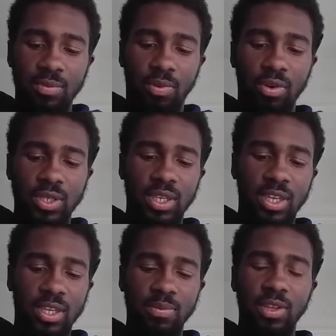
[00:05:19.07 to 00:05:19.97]
Paul said
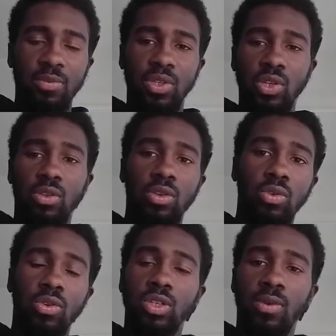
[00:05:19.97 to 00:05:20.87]
he, he besought the
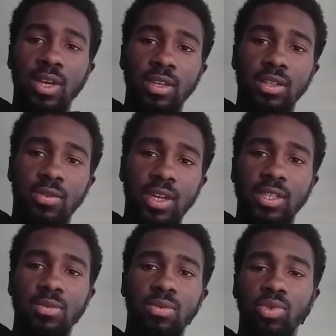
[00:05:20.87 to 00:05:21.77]
Lord twice
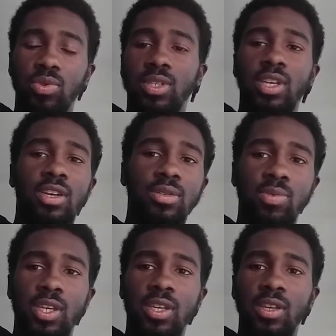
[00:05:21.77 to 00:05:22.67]
thrice or three times,
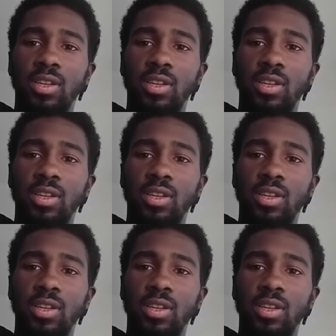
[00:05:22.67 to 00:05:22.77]
man.